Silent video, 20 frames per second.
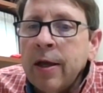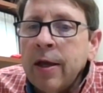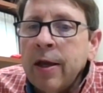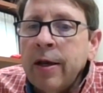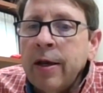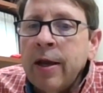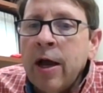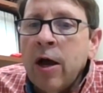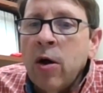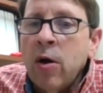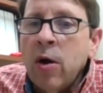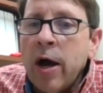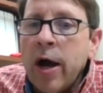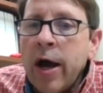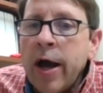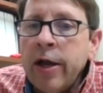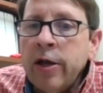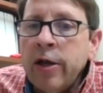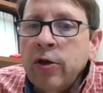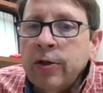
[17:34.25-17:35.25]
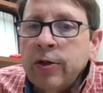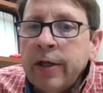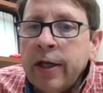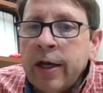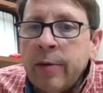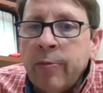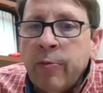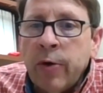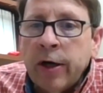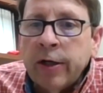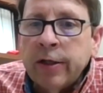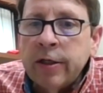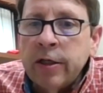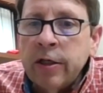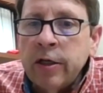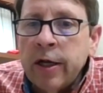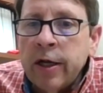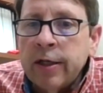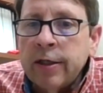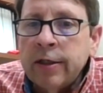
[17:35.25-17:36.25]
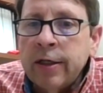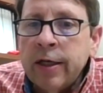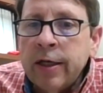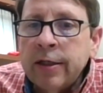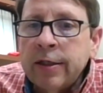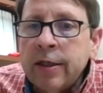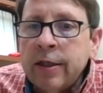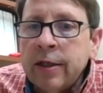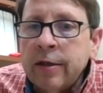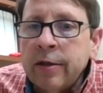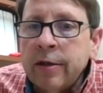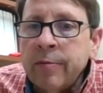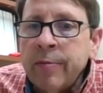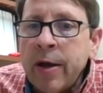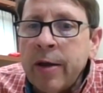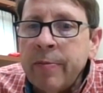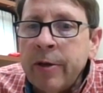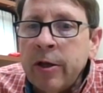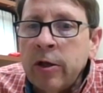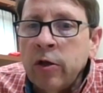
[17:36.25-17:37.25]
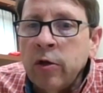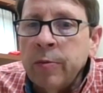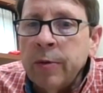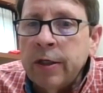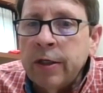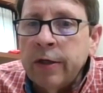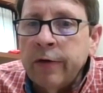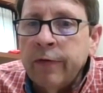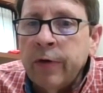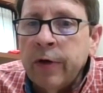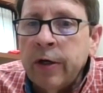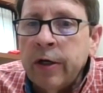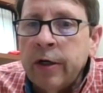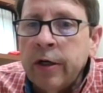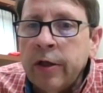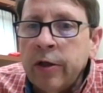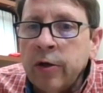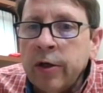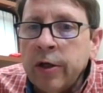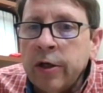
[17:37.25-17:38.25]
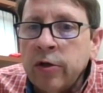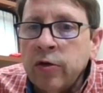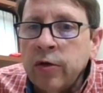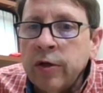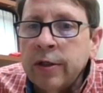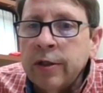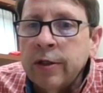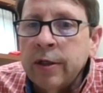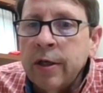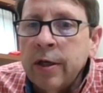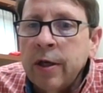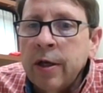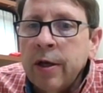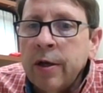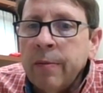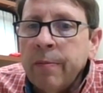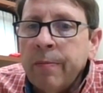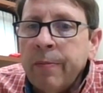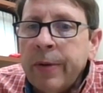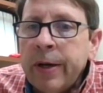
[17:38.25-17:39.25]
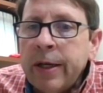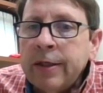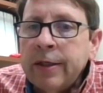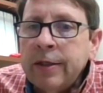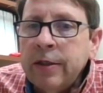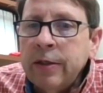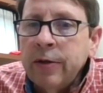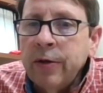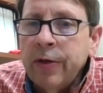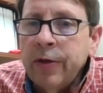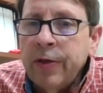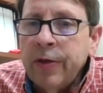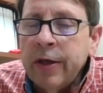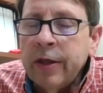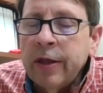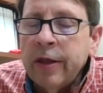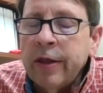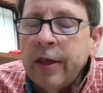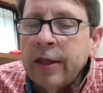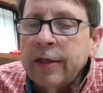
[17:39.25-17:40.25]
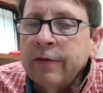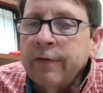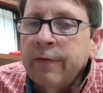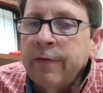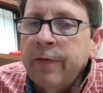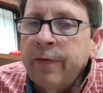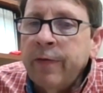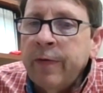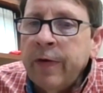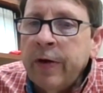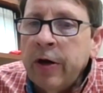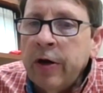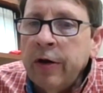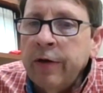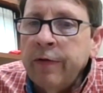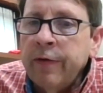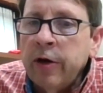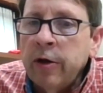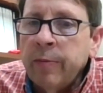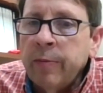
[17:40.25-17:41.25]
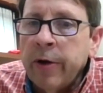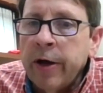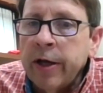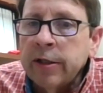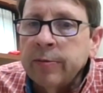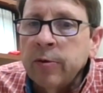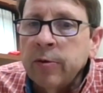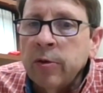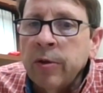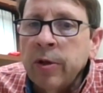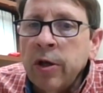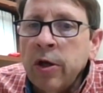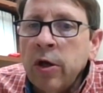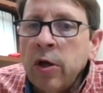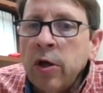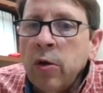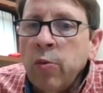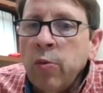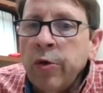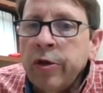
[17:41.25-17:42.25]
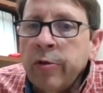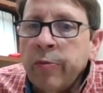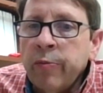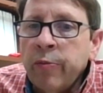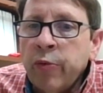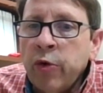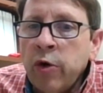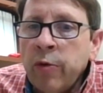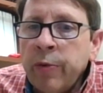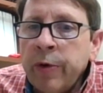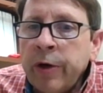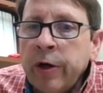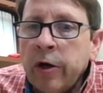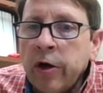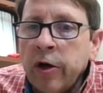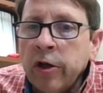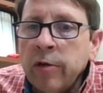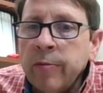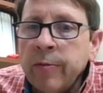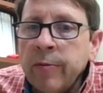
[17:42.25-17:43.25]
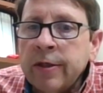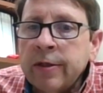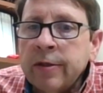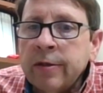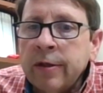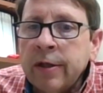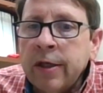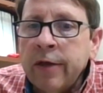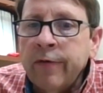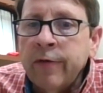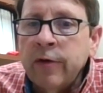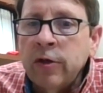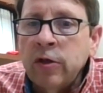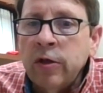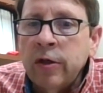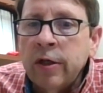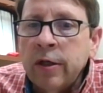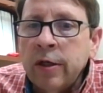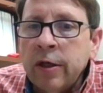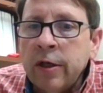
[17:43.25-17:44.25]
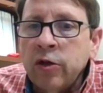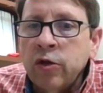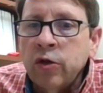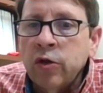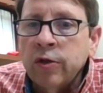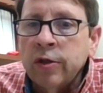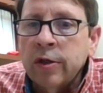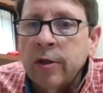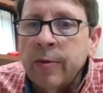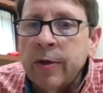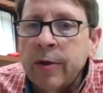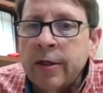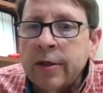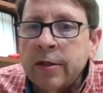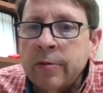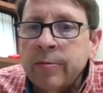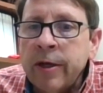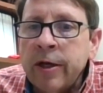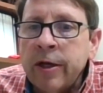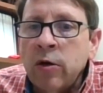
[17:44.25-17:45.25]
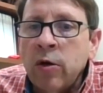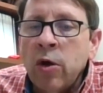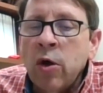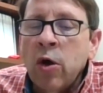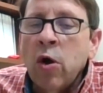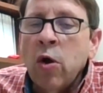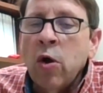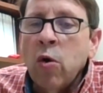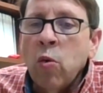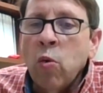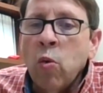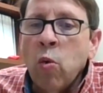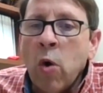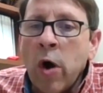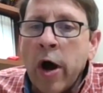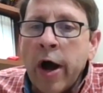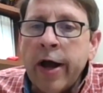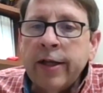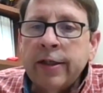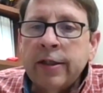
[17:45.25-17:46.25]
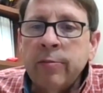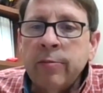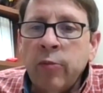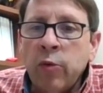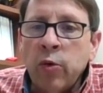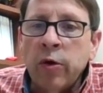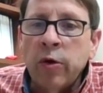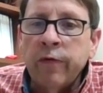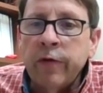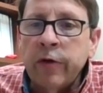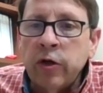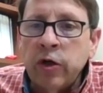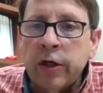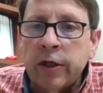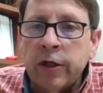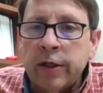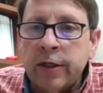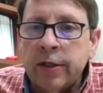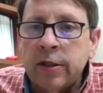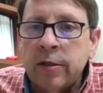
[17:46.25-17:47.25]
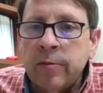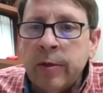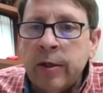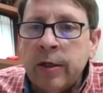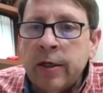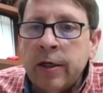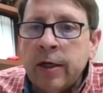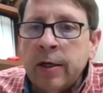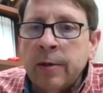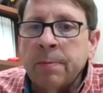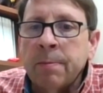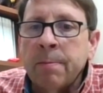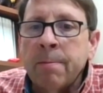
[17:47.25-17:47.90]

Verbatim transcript: Now, I understand I practice in the United States and it might be a little bit different in other countries, but I still think that that's very, very possible with appropriate arguments given to the insurance company to explain why it's important for genetic tests to be done.